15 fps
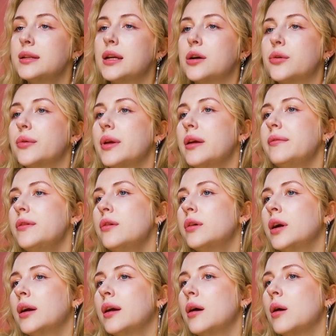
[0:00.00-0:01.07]
Now, if you
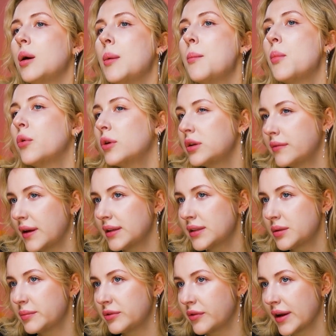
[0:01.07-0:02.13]
are a more
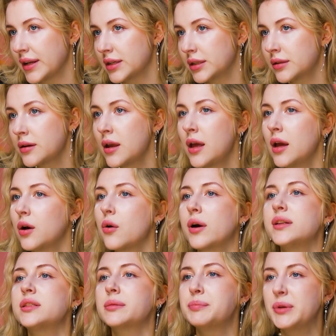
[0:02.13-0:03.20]
advanced trader who
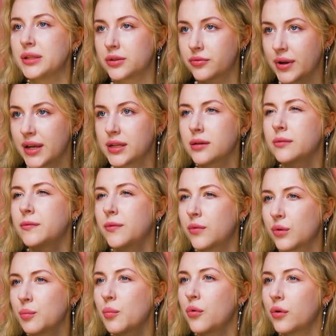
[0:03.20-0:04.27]
has been trading
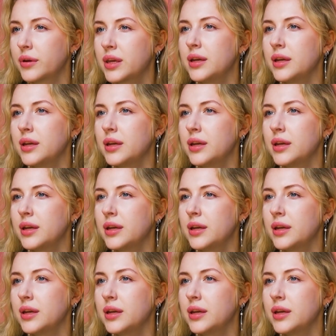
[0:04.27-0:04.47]
for more